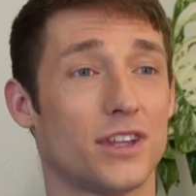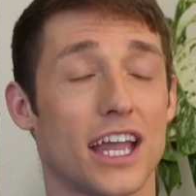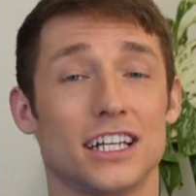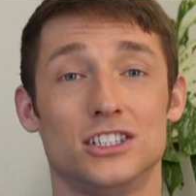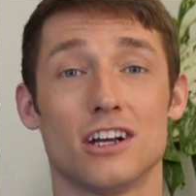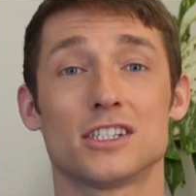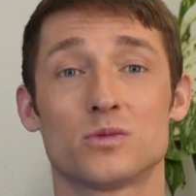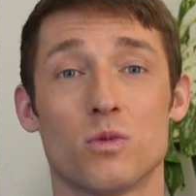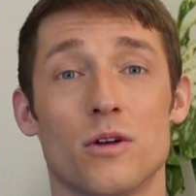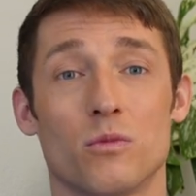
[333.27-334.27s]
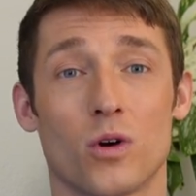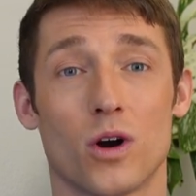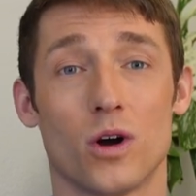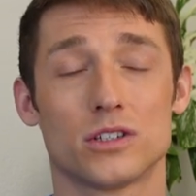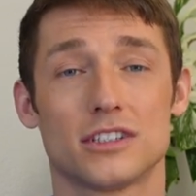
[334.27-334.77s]
They had just won
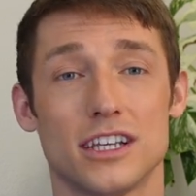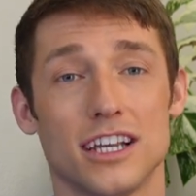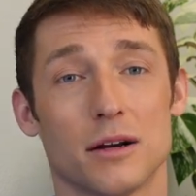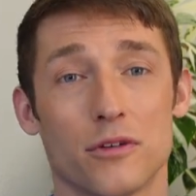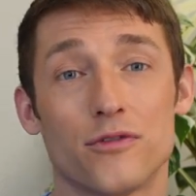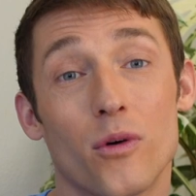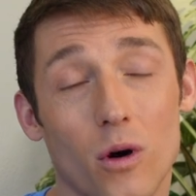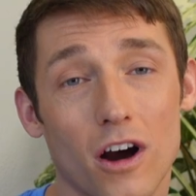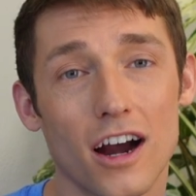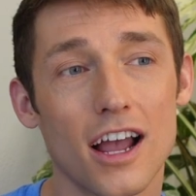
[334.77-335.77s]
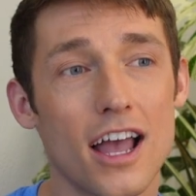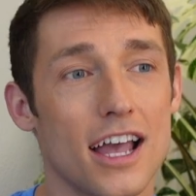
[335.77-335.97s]
worlds the year before.